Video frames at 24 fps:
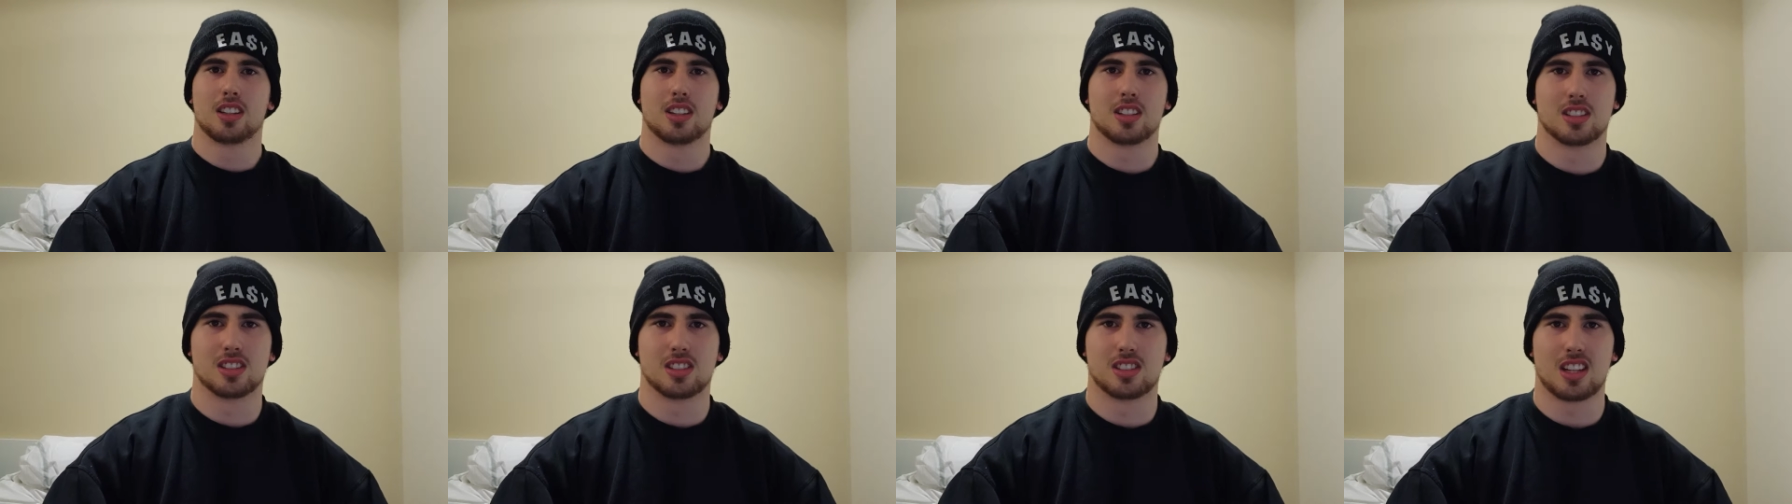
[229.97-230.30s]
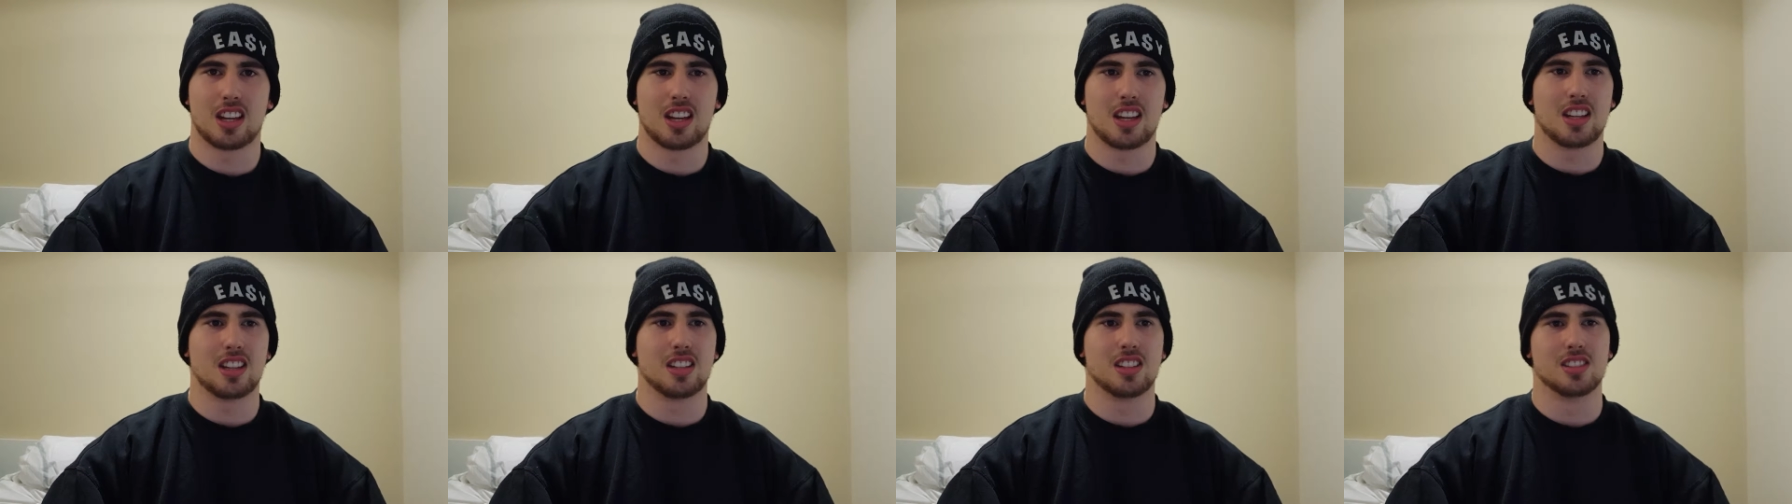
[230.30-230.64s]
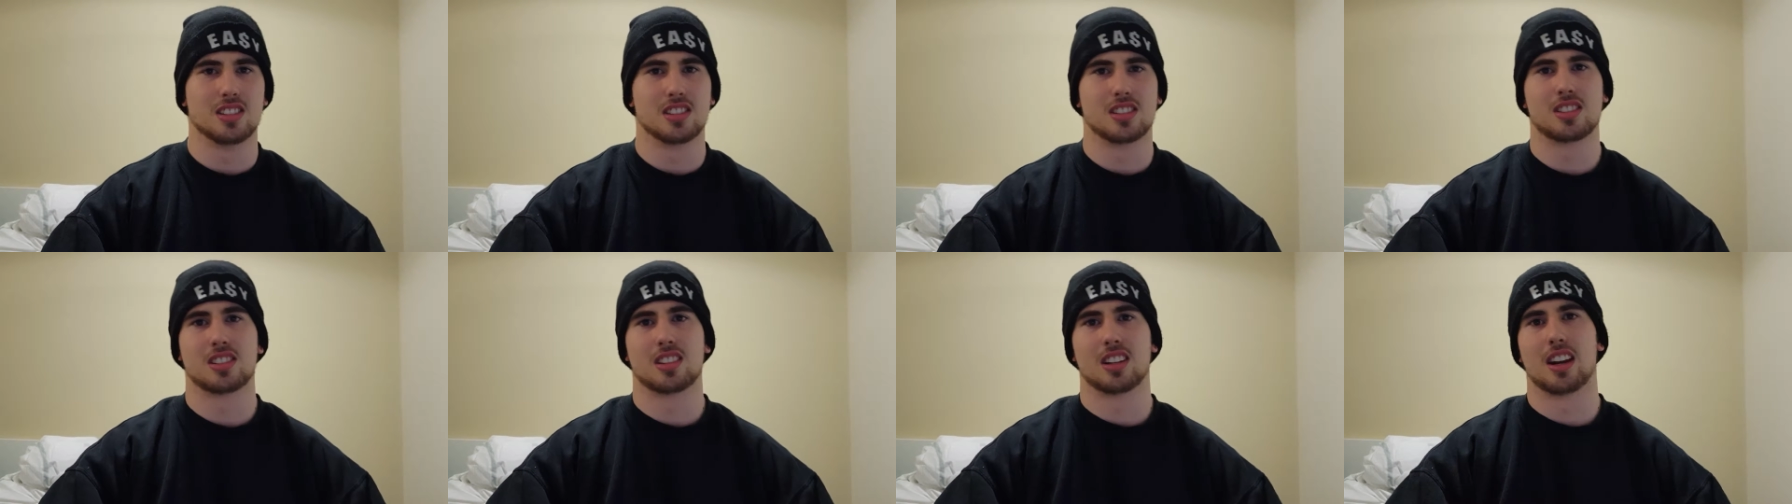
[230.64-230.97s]
your
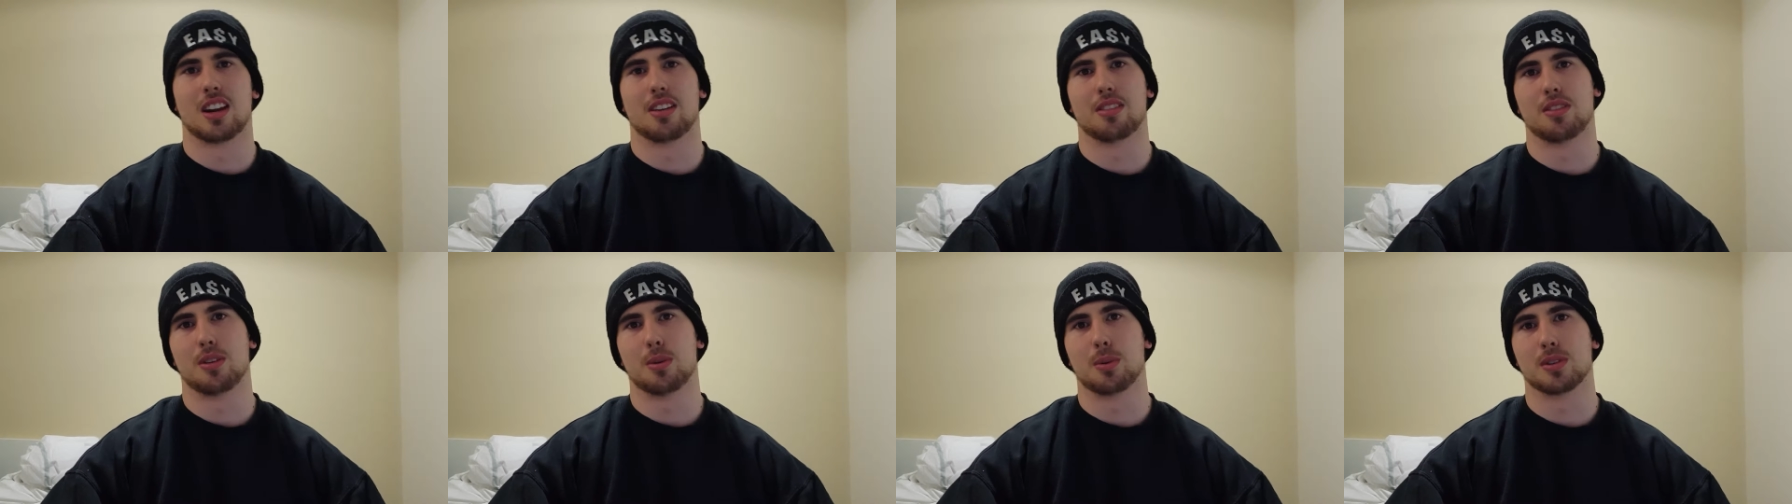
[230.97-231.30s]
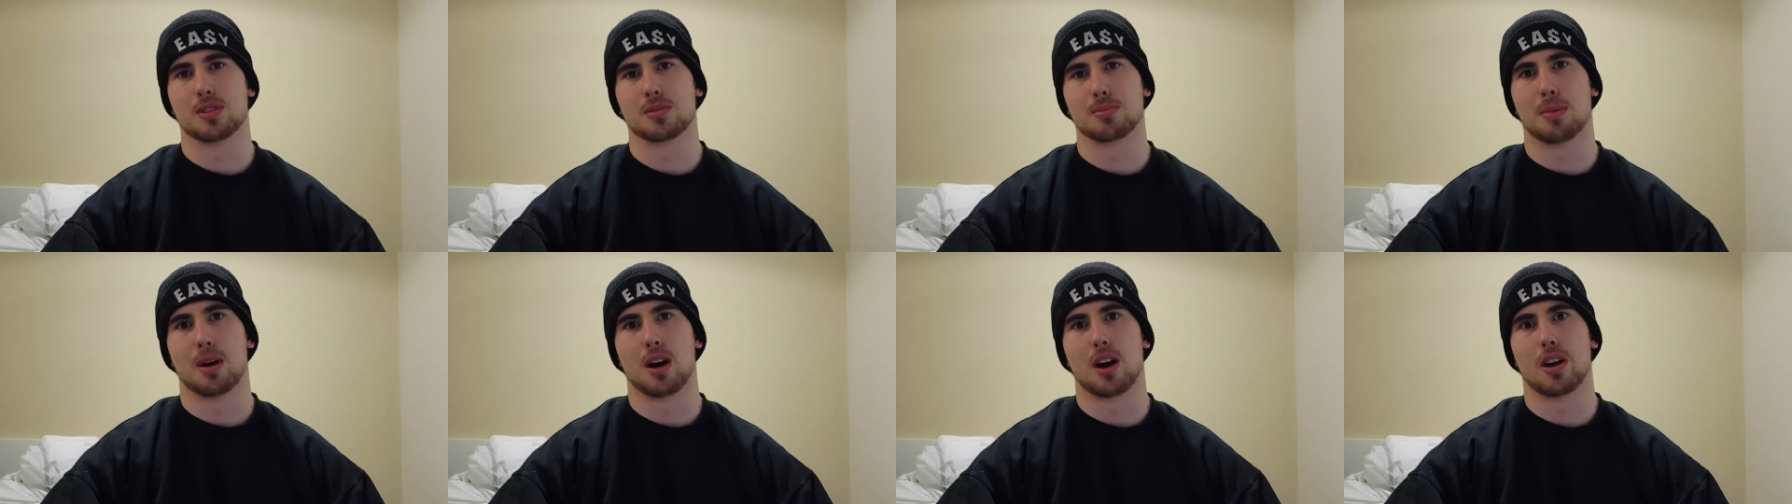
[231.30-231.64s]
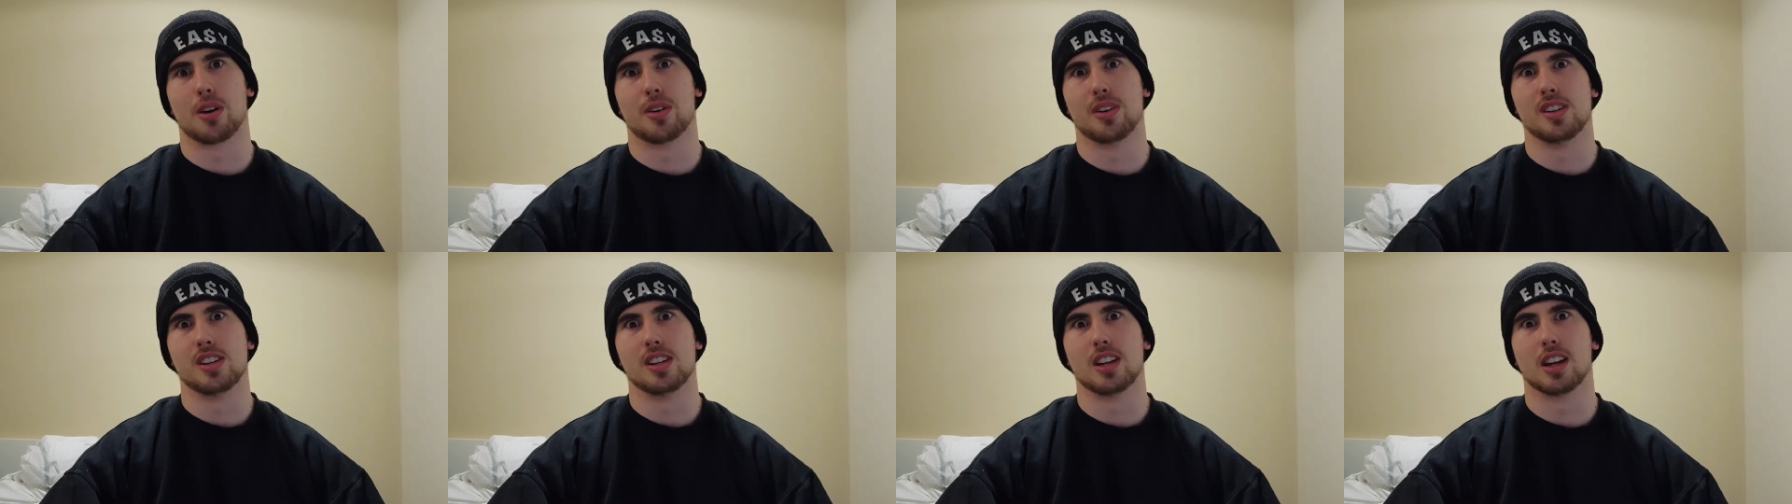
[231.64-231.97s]
Z's and everyone's
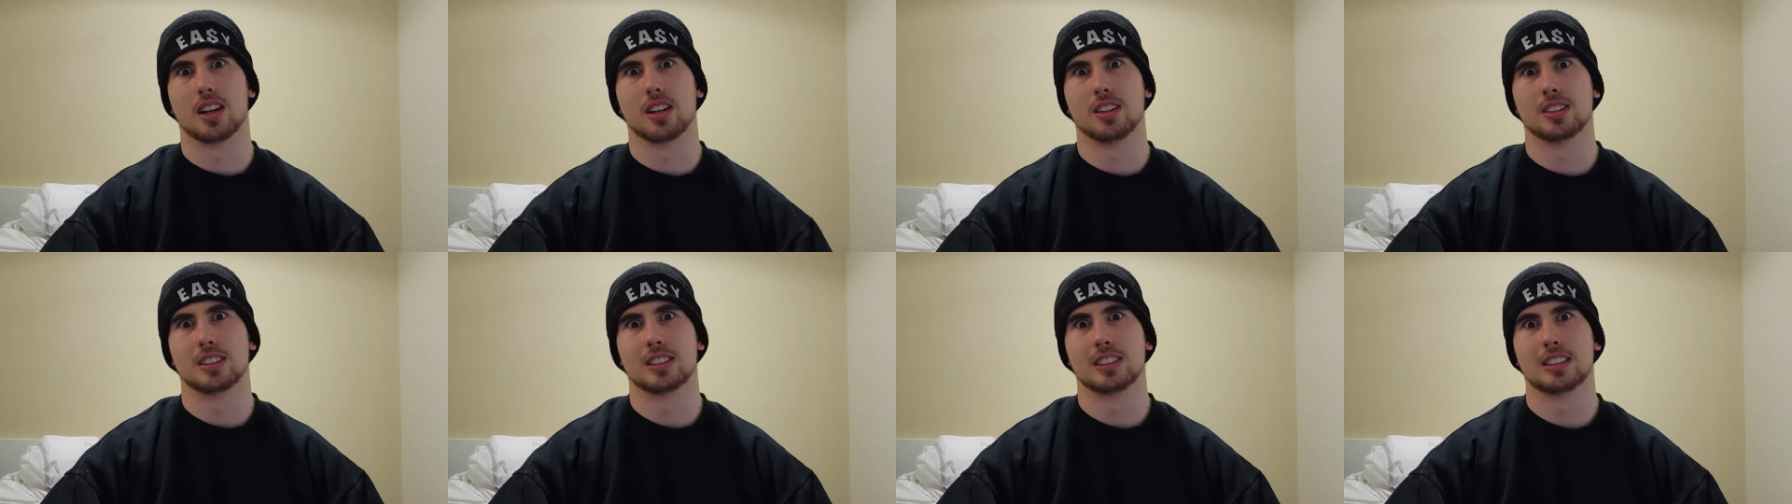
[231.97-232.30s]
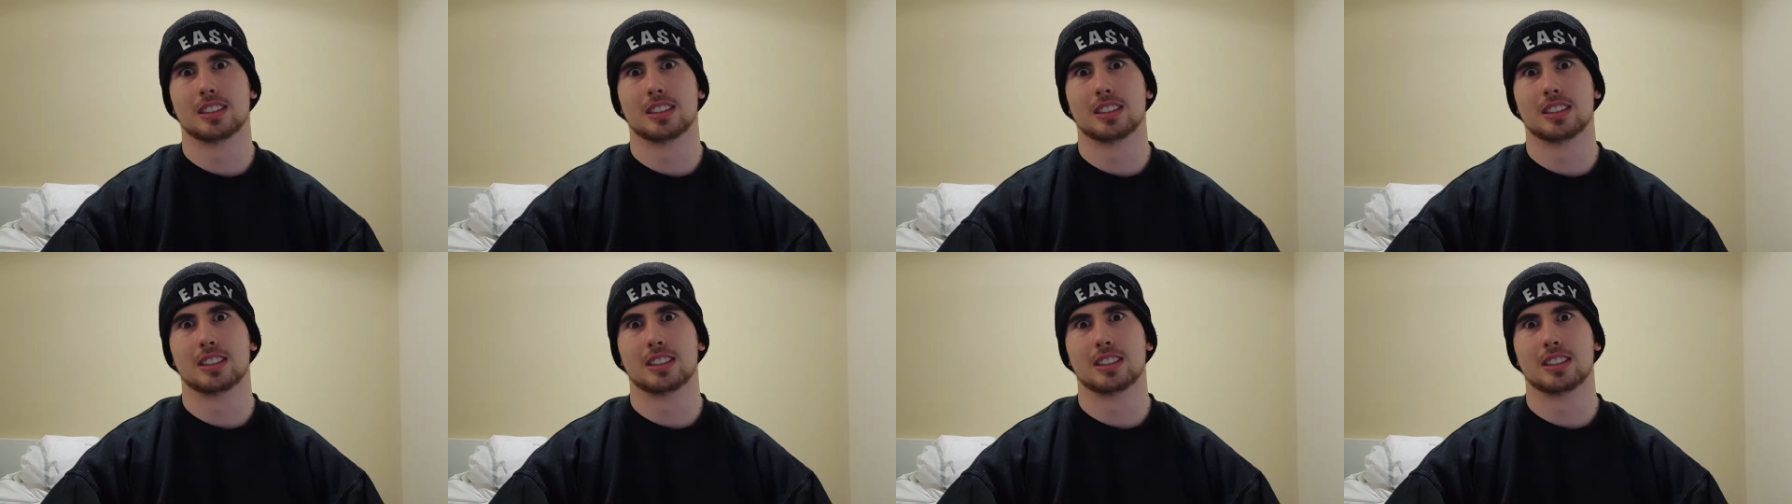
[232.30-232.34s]
miring you.